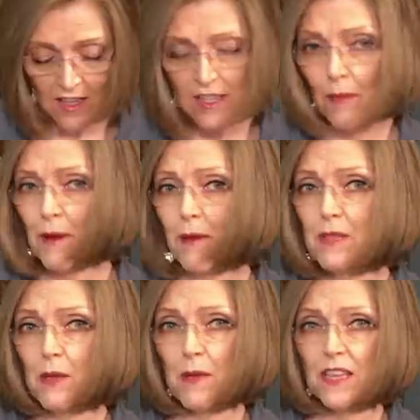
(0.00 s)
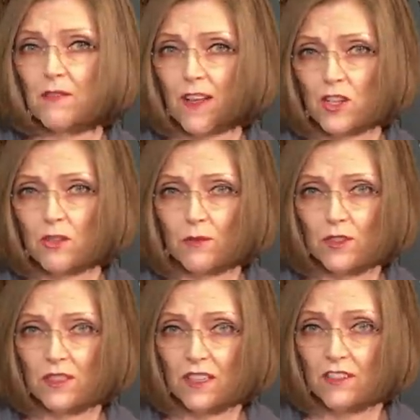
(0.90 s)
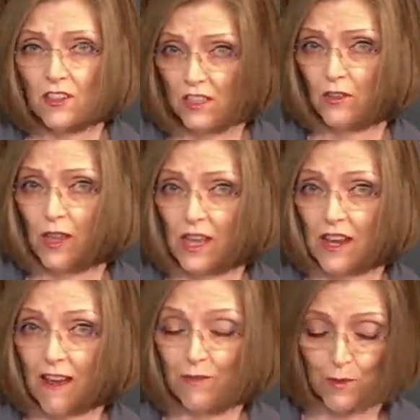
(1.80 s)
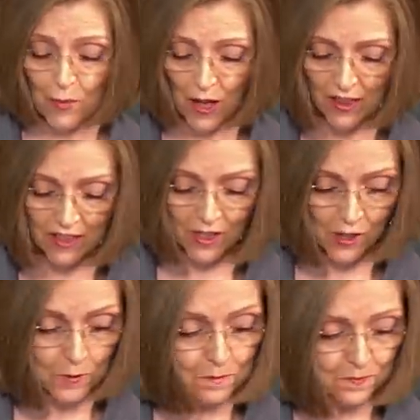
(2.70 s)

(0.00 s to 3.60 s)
Sometimes he makes vegetables just so he can have the pot liquor.